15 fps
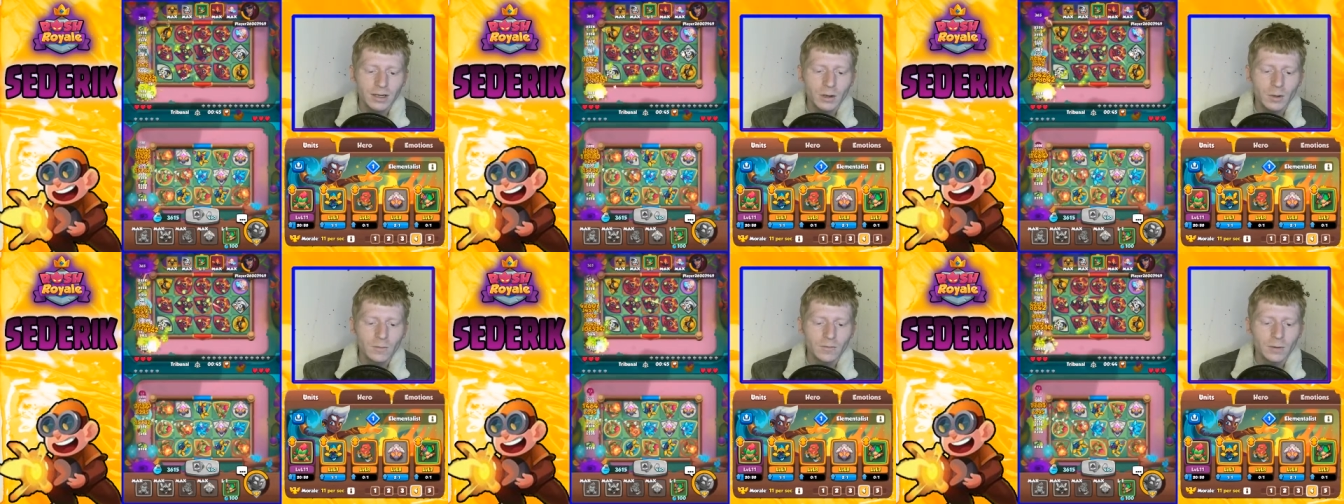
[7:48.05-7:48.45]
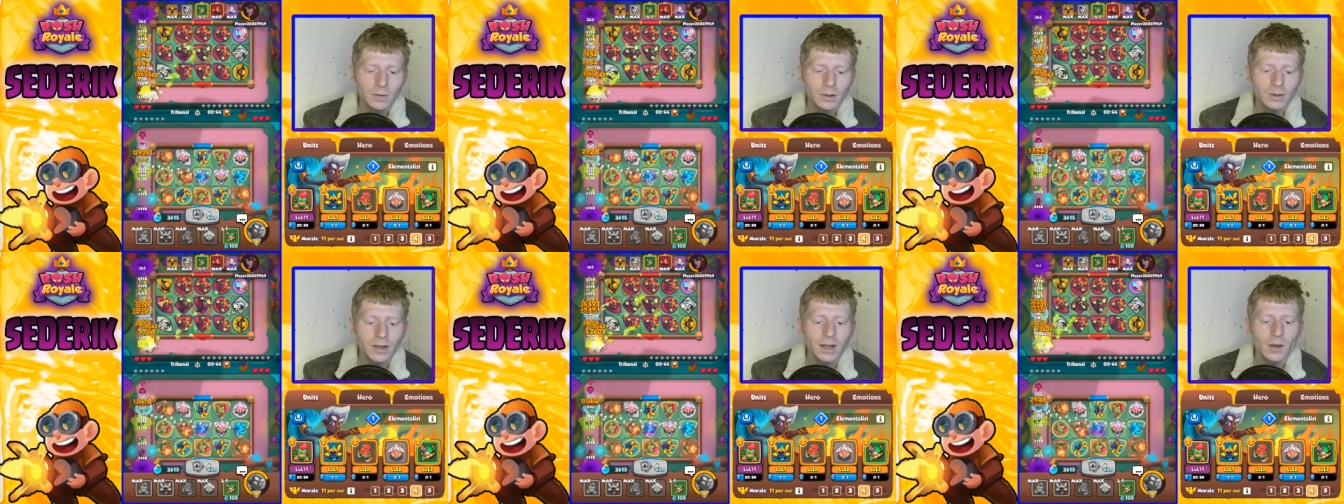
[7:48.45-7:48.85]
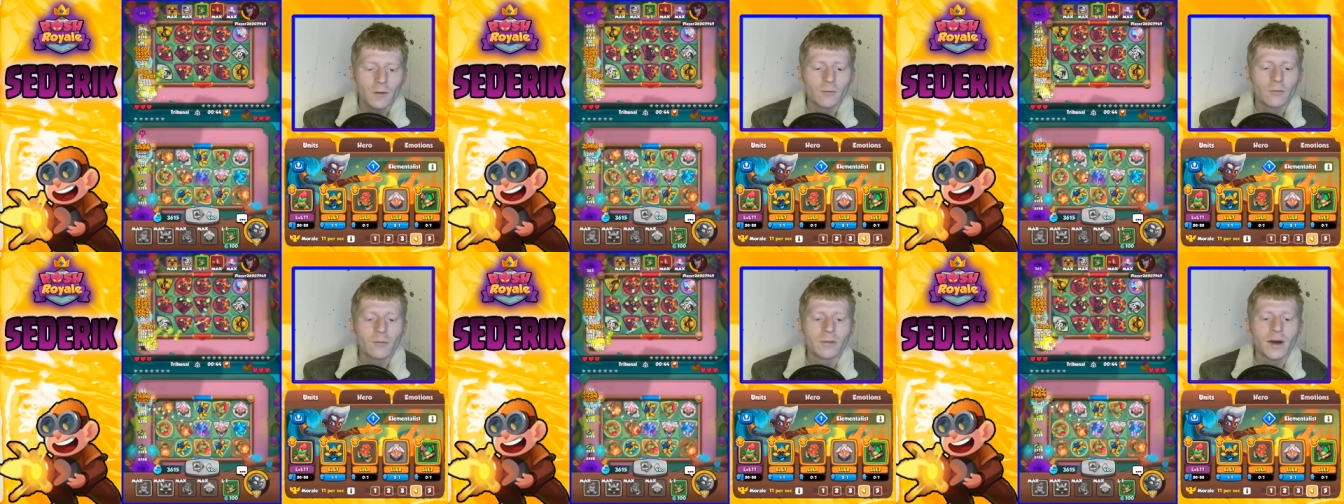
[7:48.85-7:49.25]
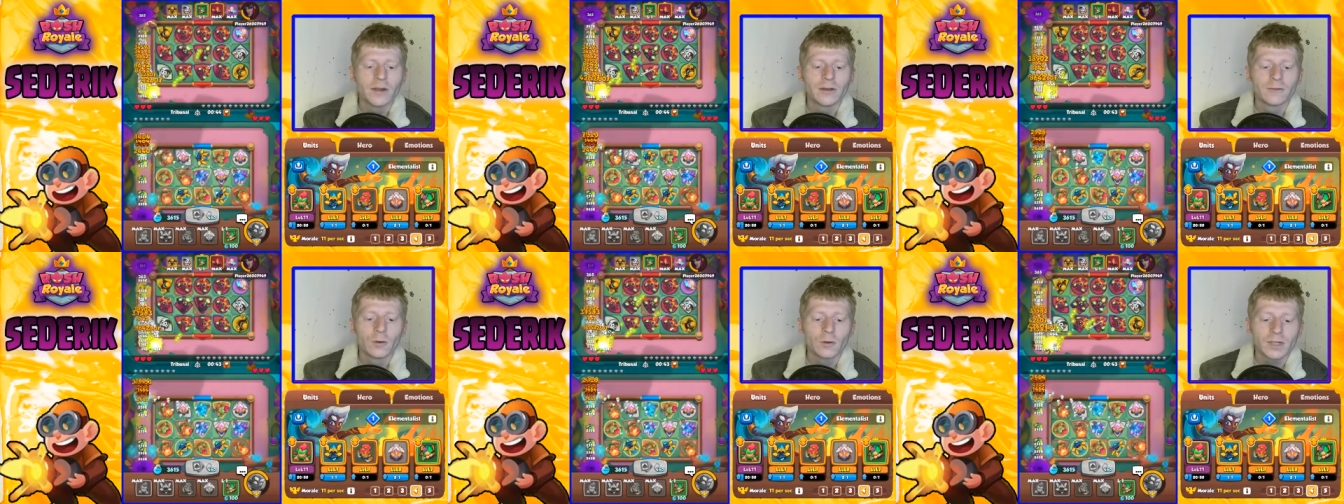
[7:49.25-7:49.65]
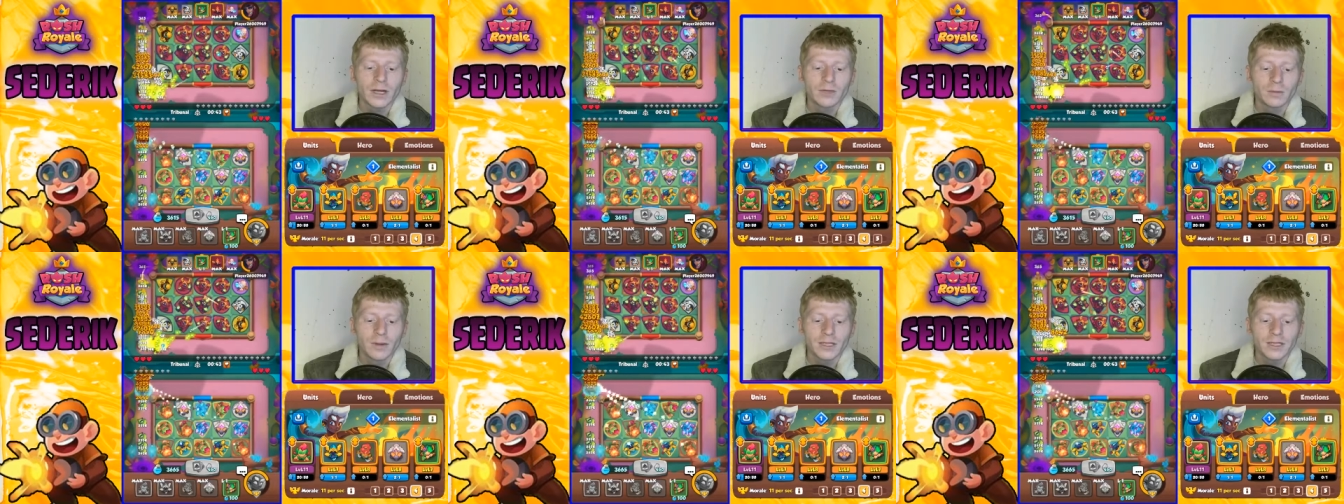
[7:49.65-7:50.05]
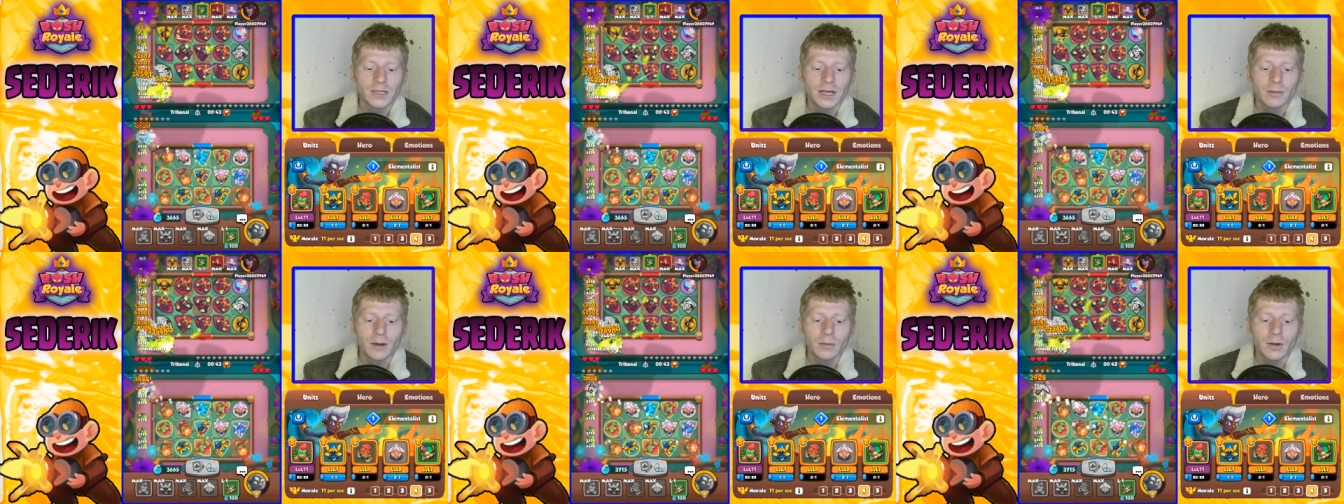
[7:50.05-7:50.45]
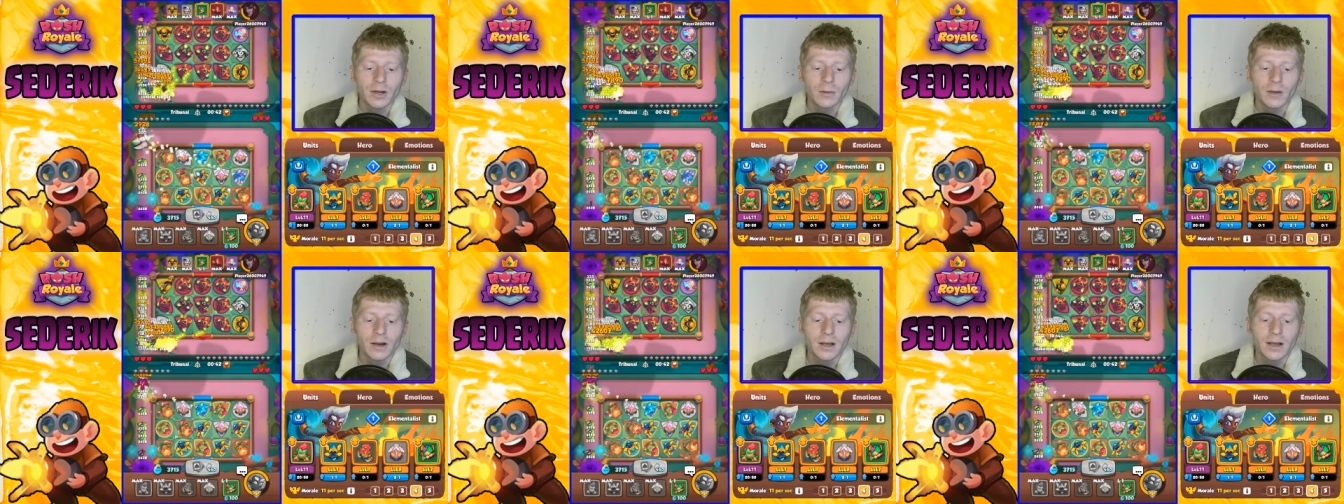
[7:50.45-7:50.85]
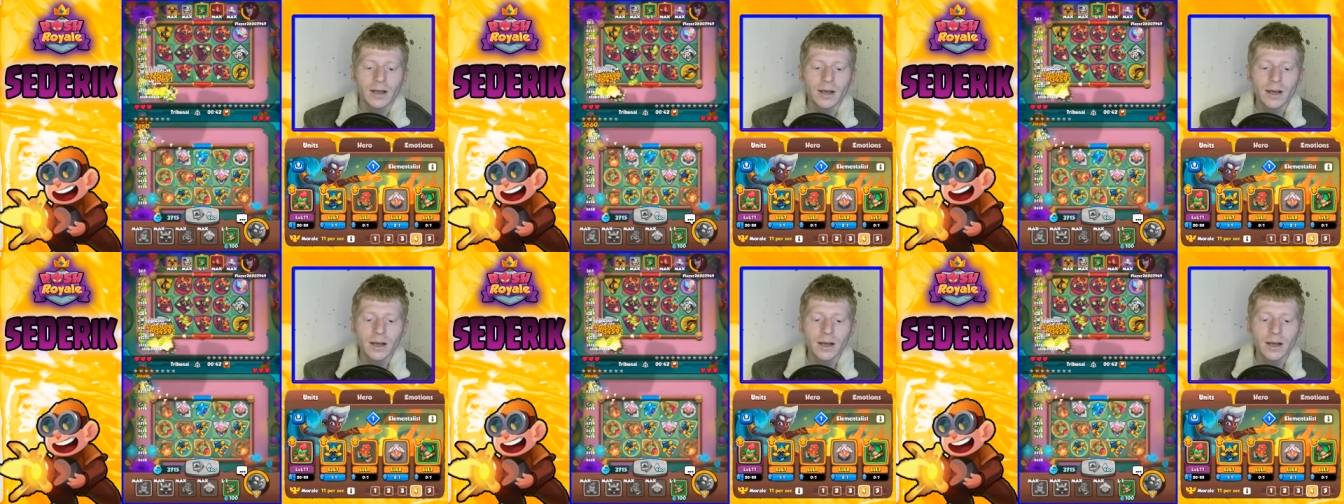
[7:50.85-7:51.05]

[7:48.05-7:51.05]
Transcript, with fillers: Hopefully we don't get overrun by this Vortex. We managed to take him out pretty quickly.